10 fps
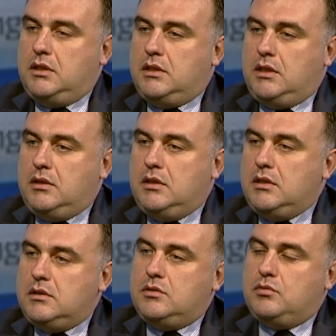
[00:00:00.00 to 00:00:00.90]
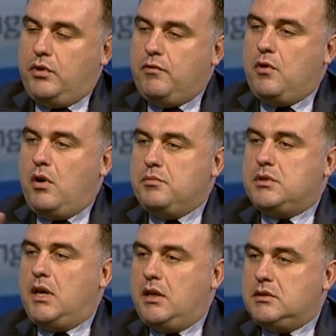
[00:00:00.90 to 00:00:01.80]
indeed, these
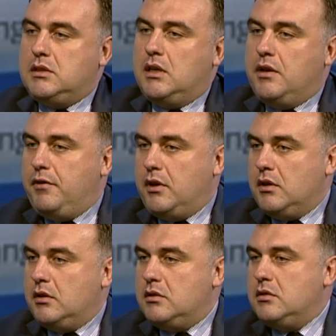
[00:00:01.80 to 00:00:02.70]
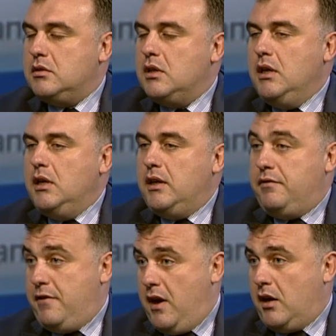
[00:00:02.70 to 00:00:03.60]
reforms had a significant
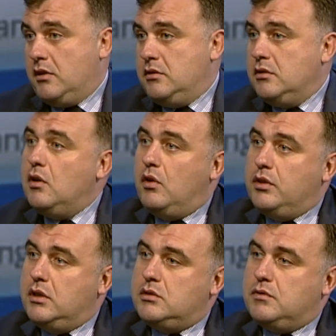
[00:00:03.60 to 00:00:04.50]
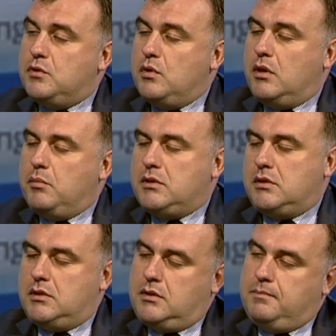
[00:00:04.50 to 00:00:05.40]
effect on the ease of doing
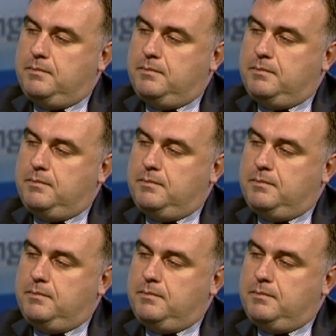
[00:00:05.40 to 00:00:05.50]
business.